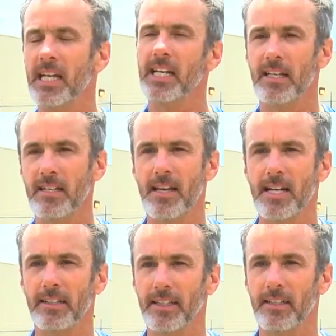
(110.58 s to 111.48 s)
getting into
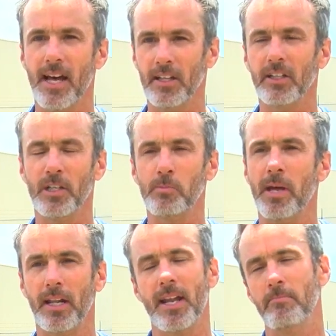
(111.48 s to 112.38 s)
cycling and not looking to
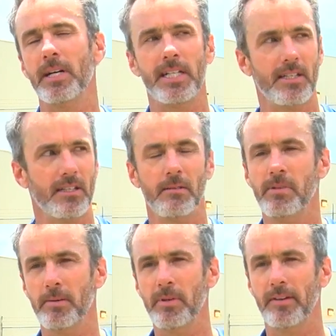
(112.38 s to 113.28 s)
spend a lot of money. It's going
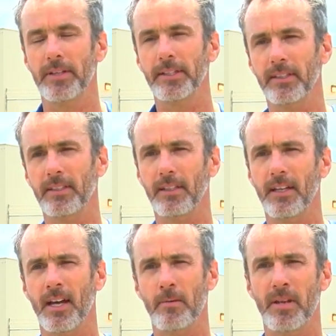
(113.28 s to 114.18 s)
to be a bit of a,
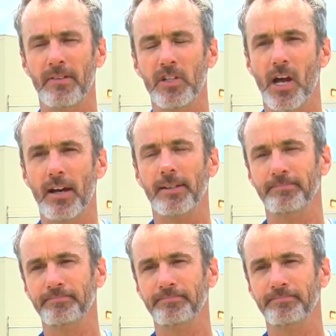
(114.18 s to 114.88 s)
a bit of a shock.